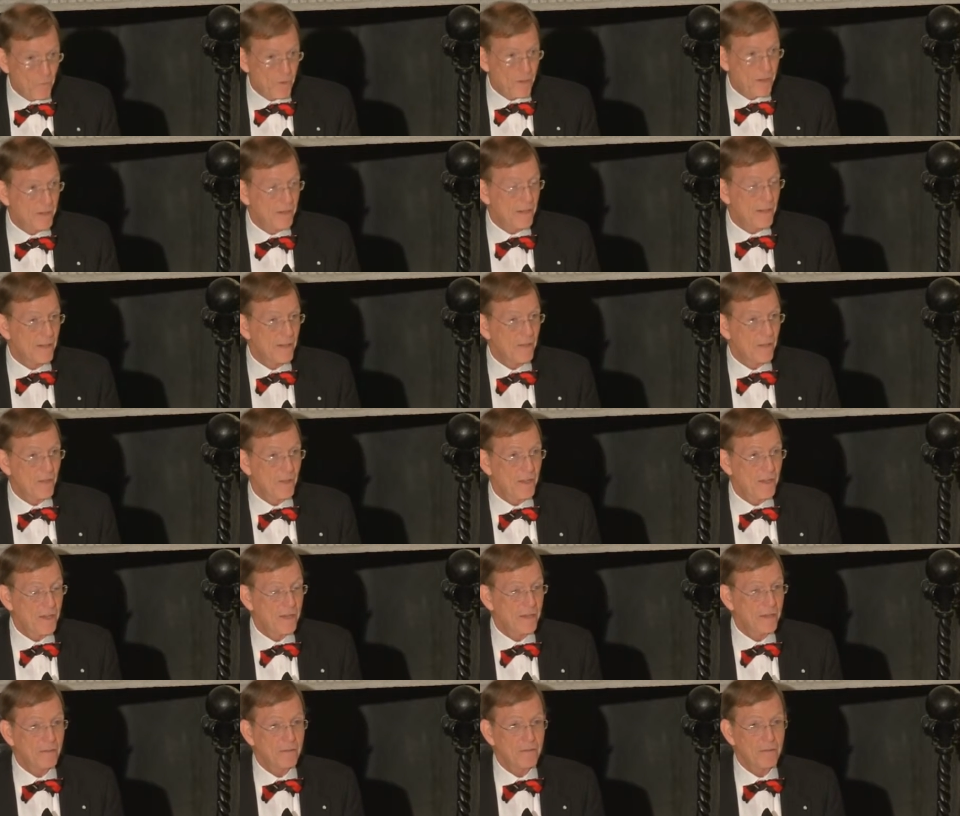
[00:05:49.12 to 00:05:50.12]
when
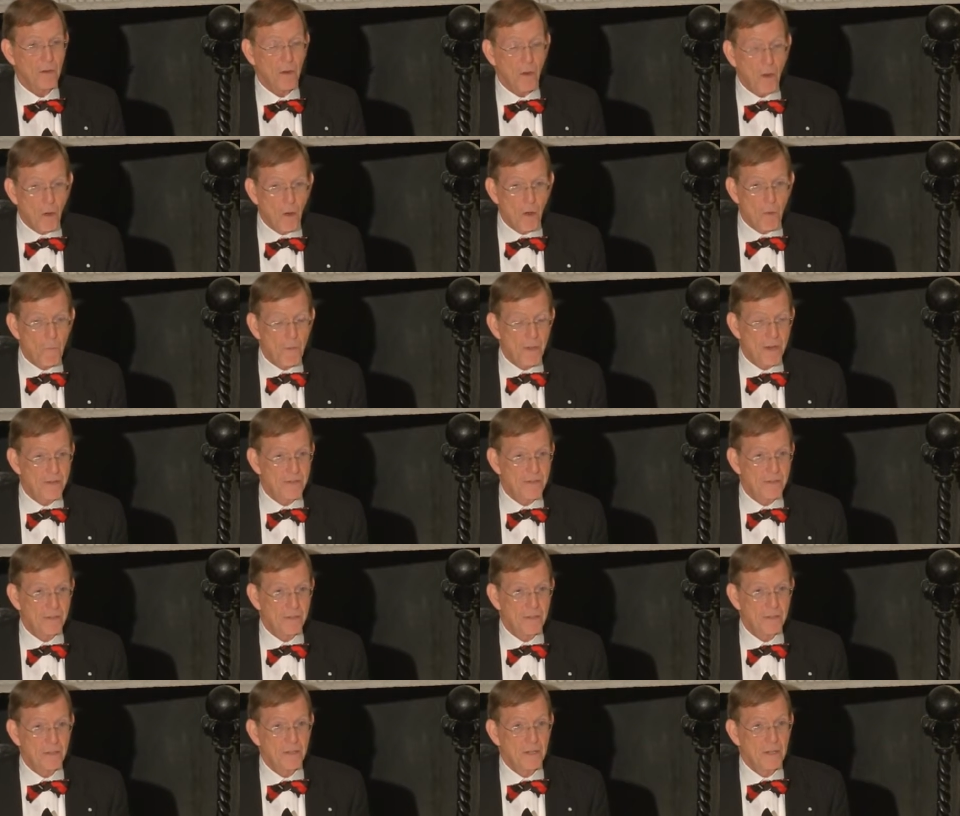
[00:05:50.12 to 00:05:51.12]
things are
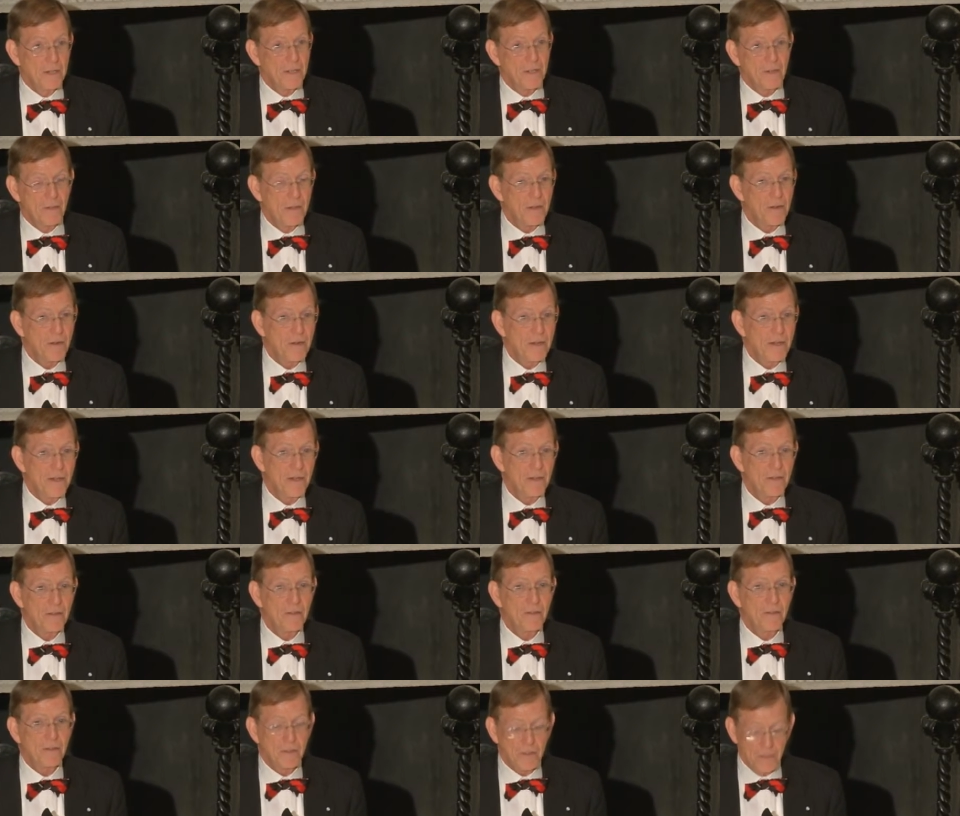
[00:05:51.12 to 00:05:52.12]
mentioned, there is